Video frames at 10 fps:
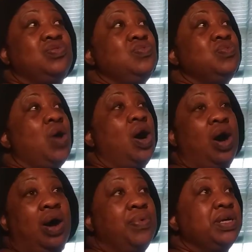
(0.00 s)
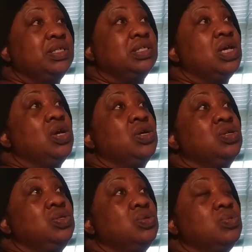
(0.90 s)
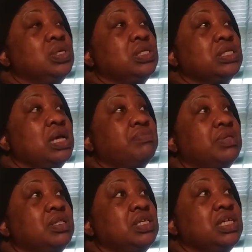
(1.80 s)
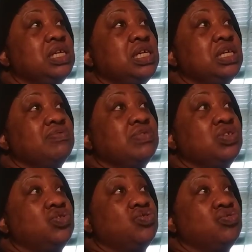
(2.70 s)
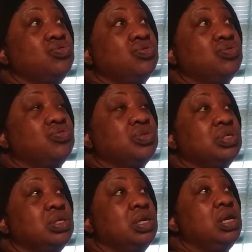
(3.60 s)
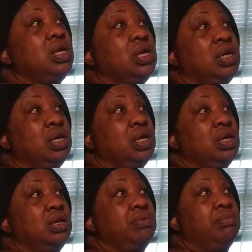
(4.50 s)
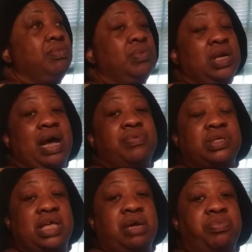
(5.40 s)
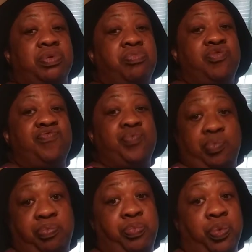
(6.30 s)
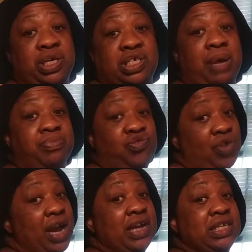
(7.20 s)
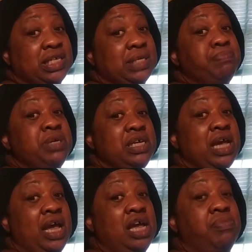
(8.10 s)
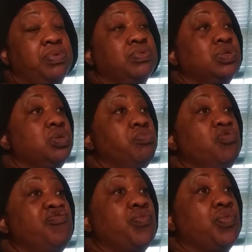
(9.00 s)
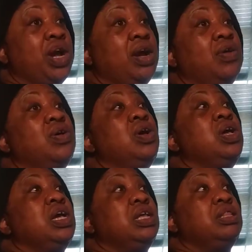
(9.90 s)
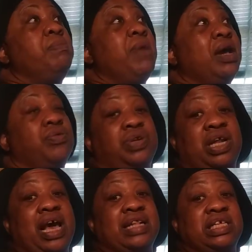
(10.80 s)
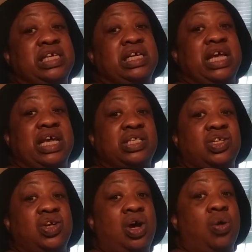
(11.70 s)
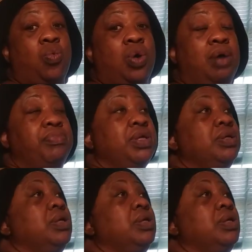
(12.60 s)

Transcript: You always doing something to give to children when I was able to move, which I'm trying to be able to move around in the manner that I did as a young woman.